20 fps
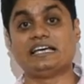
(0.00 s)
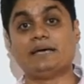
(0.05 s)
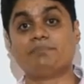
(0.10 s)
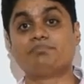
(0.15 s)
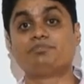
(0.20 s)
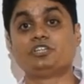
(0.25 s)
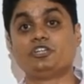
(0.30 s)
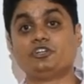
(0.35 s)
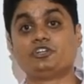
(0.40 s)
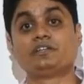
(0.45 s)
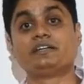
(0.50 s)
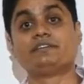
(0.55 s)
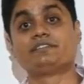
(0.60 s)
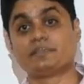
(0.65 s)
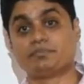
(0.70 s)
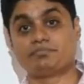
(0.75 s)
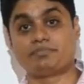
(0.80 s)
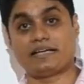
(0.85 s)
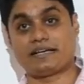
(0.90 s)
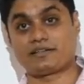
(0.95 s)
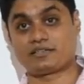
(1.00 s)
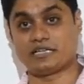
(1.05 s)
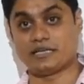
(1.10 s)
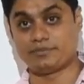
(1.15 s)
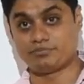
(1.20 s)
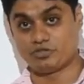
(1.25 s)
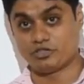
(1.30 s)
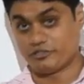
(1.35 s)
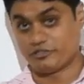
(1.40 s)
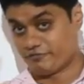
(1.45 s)
Absolute subtraction,
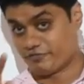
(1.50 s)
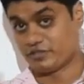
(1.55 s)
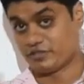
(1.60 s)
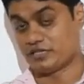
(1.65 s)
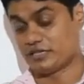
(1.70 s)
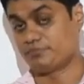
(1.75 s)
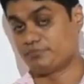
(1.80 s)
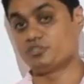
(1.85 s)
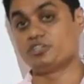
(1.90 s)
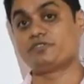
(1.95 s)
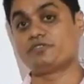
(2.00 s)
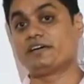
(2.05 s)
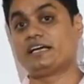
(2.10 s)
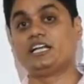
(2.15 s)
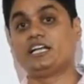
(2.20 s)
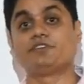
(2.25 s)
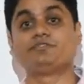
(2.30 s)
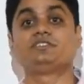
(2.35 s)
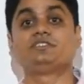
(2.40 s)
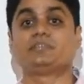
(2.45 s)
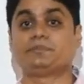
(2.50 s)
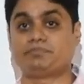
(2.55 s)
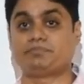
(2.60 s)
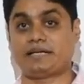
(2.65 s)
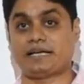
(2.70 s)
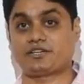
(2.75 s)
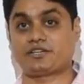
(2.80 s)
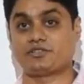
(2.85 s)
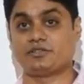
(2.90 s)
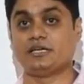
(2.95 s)
absolute value of the
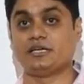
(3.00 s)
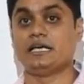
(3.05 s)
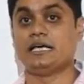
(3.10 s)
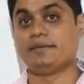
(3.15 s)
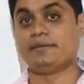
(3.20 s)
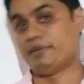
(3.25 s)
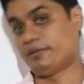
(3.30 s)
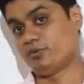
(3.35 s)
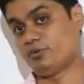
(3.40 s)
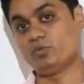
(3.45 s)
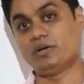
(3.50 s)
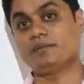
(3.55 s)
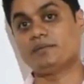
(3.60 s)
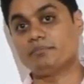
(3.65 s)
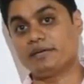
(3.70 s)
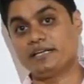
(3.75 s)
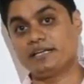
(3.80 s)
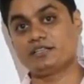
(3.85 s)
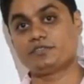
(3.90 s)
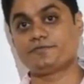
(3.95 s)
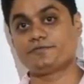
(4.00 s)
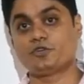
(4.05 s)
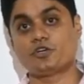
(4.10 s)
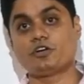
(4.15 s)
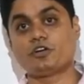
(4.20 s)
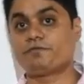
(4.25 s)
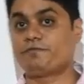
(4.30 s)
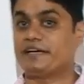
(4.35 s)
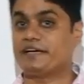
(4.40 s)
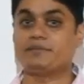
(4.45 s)
subtraction. Maybe 1 minus
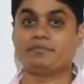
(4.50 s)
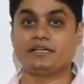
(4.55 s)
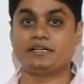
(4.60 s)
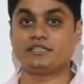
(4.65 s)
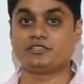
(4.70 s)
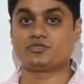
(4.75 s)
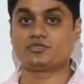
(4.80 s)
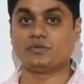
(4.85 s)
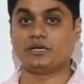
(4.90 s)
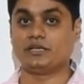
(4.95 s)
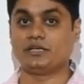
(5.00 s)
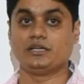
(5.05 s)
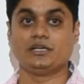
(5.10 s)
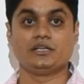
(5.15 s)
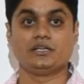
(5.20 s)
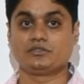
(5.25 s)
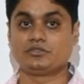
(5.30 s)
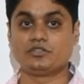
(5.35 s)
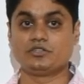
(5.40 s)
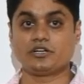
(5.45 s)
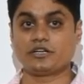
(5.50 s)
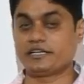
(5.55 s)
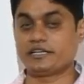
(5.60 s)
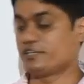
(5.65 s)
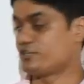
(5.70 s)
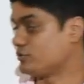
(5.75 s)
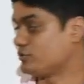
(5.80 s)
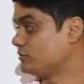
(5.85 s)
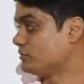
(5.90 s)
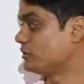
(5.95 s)
4 or 5 minus 1. So not an
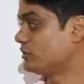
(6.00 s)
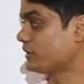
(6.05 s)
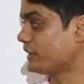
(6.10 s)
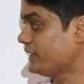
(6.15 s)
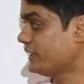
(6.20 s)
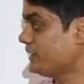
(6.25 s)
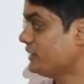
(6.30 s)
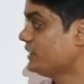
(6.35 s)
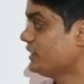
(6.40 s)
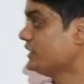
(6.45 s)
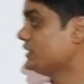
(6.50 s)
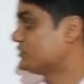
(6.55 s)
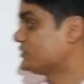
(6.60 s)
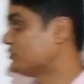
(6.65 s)
issue. Okay.